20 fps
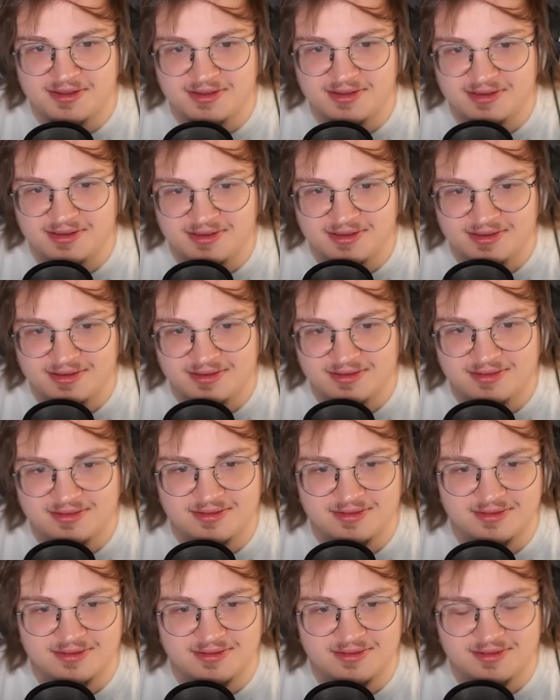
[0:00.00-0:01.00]

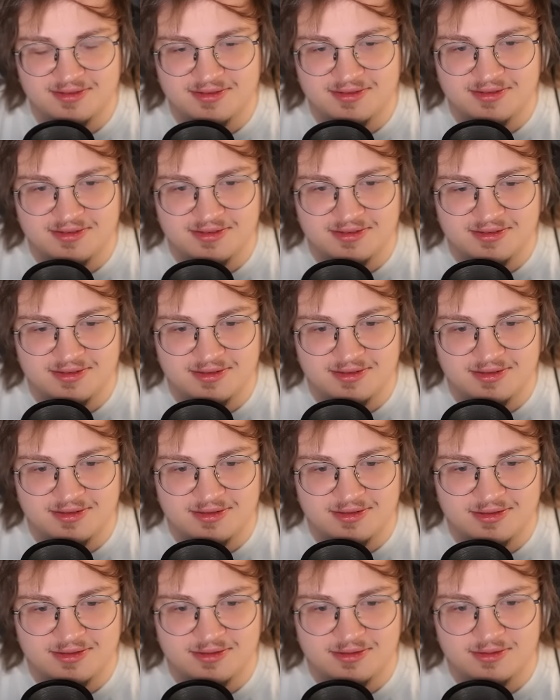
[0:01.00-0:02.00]

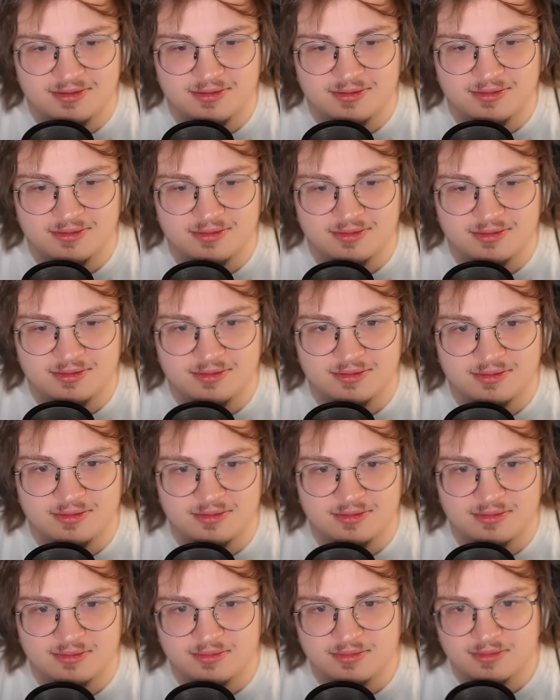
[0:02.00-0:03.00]

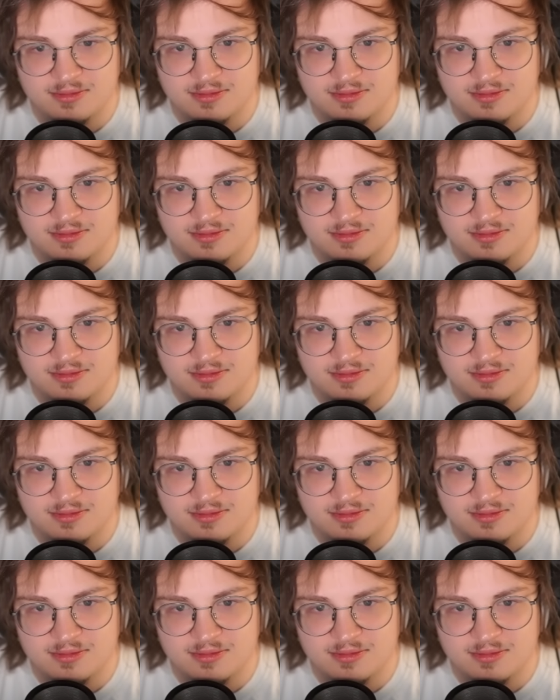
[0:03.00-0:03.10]
[no speech]